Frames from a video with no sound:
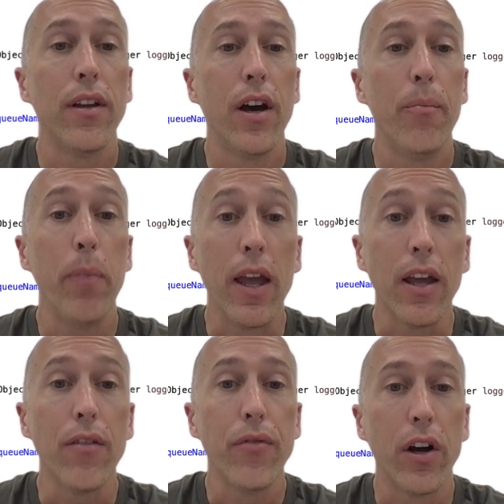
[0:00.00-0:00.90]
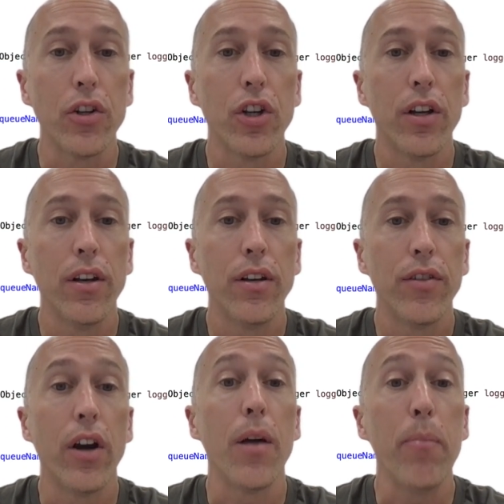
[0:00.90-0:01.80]
a ping
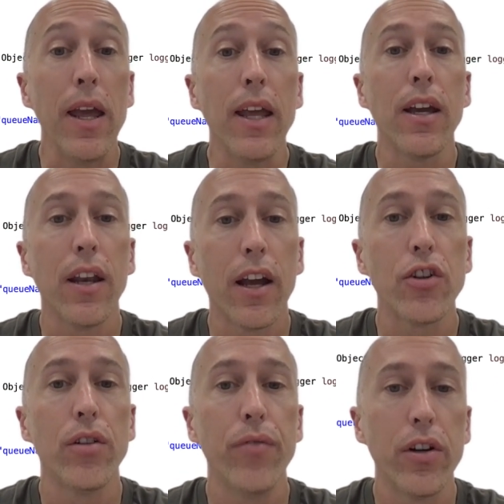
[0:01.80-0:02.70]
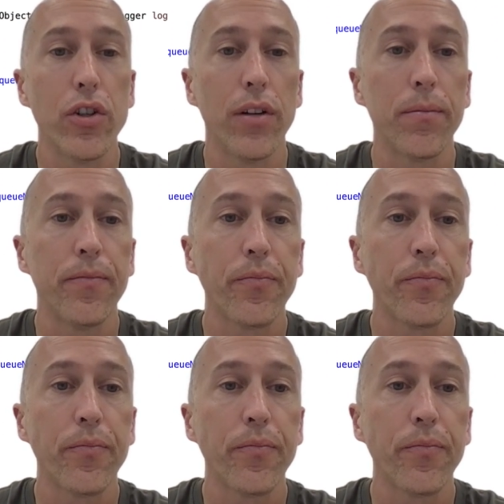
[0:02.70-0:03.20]
connection function.